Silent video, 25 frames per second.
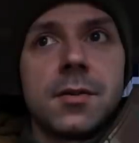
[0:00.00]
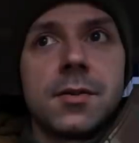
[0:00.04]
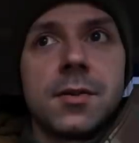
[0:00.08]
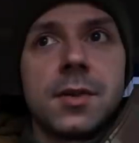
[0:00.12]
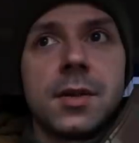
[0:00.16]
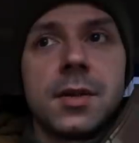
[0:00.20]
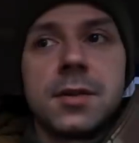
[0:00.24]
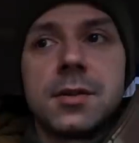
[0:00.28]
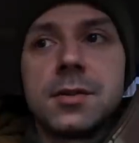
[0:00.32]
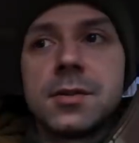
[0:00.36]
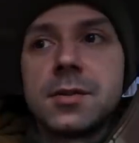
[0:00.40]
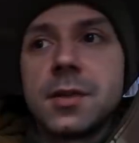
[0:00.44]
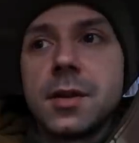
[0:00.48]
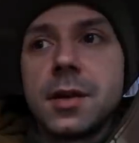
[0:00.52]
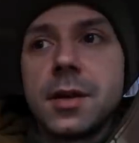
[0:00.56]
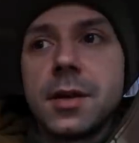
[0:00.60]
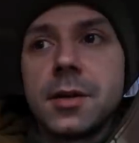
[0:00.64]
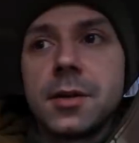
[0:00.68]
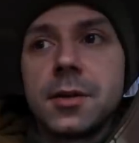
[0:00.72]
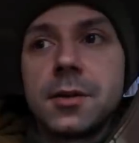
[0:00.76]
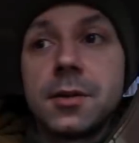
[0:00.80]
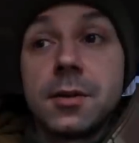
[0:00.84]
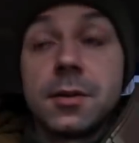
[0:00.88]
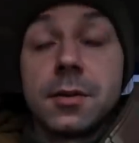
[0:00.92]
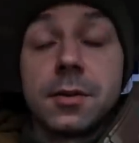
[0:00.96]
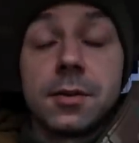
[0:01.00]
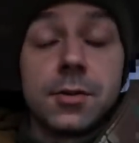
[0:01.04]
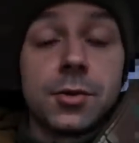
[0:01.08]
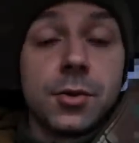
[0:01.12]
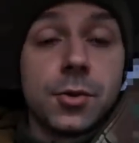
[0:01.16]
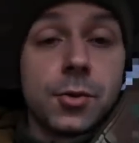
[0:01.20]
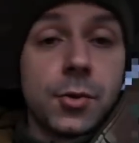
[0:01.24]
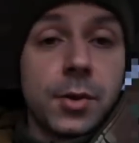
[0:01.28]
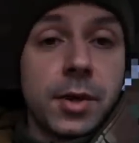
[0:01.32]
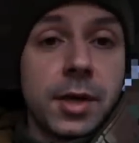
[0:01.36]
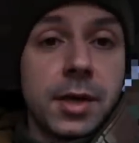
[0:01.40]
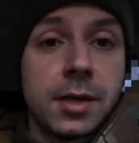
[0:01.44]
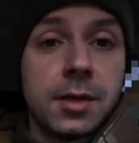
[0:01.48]
things like
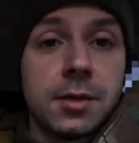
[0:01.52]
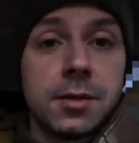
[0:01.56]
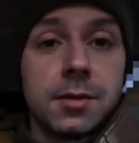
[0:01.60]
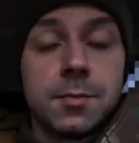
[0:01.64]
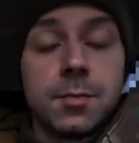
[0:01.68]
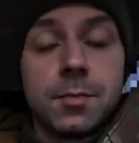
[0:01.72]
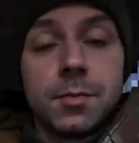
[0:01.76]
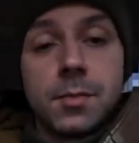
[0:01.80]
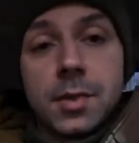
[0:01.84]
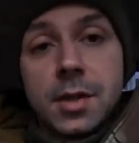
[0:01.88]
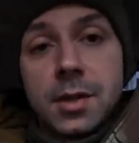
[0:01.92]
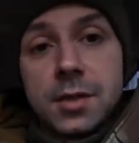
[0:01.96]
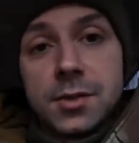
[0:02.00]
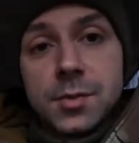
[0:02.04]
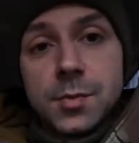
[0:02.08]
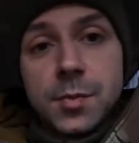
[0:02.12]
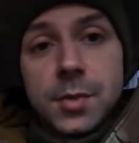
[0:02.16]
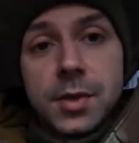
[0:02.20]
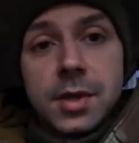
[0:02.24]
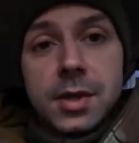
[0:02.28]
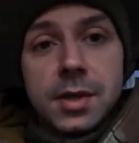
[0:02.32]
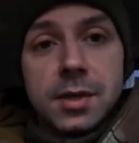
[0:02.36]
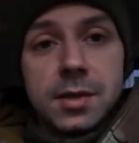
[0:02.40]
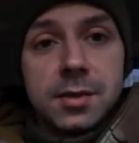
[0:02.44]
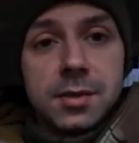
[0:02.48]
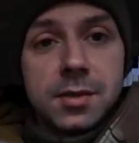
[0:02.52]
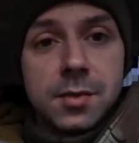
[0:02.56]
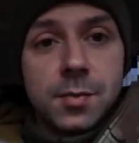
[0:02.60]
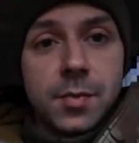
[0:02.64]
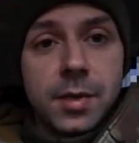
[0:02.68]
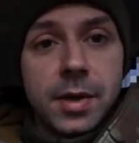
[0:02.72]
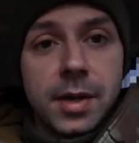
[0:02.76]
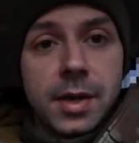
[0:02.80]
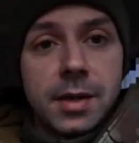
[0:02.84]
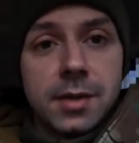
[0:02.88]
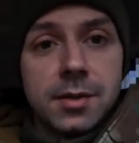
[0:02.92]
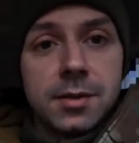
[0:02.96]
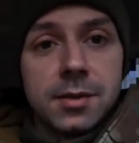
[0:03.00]
Ukraine must be
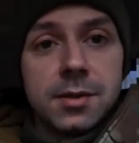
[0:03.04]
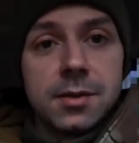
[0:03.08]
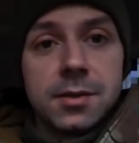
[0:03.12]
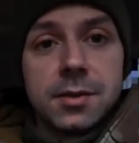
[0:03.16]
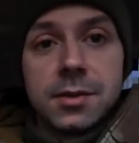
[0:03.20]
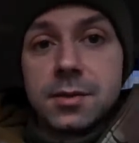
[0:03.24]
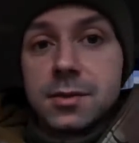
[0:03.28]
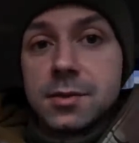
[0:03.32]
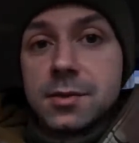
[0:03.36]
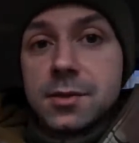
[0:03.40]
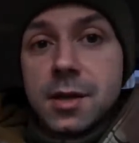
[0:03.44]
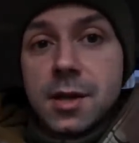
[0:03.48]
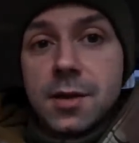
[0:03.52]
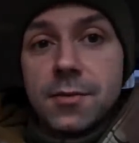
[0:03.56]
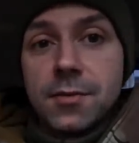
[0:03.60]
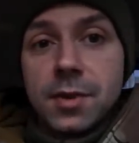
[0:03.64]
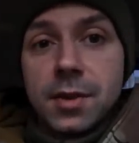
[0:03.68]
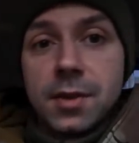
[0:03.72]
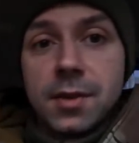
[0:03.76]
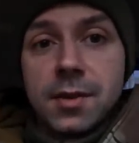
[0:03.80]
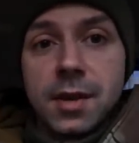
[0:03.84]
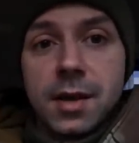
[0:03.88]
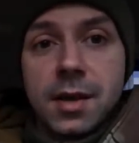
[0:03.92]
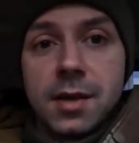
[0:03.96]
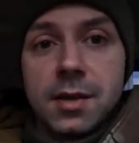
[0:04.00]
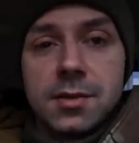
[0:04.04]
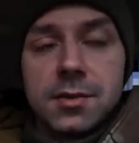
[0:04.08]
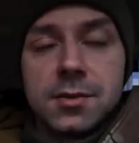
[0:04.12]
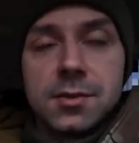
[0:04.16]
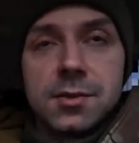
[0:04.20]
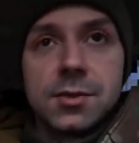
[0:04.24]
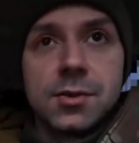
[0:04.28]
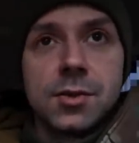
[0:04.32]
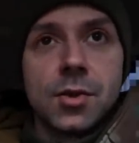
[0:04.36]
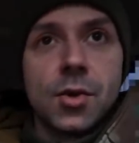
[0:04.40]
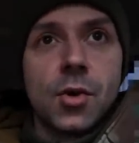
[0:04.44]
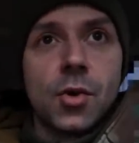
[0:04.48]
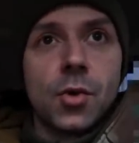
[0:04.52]
independent and stuff like that.
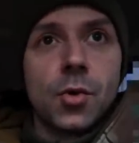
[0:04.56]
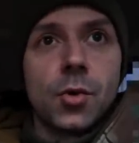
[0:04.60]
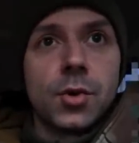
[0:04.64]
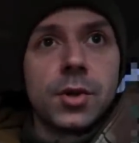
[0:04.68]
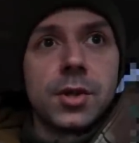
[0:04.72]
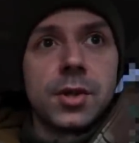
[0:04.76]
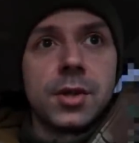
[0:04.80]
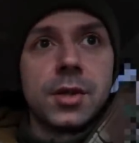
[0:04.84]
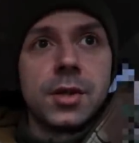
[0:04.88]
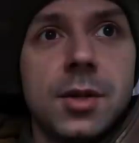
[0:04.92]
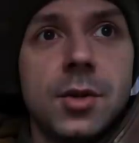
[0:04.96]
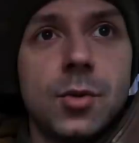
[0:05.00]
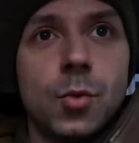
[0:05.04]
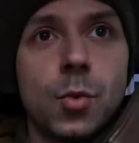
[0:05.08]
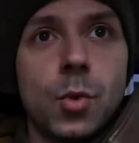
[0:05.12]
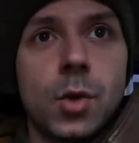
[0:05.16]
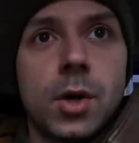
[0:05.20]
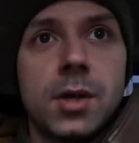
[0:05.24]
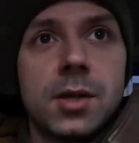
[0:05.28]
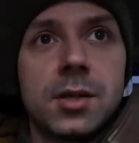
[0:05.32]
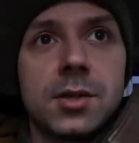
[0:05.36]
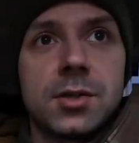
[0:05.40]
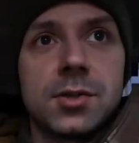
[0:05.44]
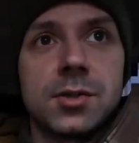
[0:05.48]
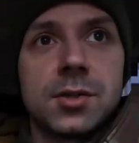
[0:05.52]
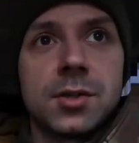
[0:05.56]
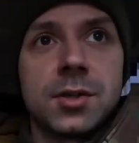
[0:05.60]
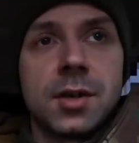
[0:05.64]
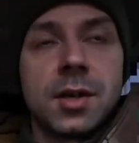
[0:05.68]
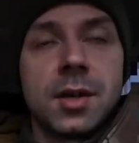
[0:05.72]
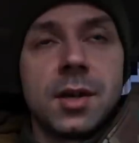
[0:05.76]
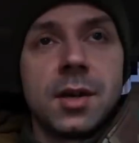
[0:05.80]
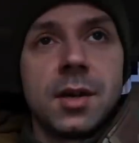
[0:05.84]
So he was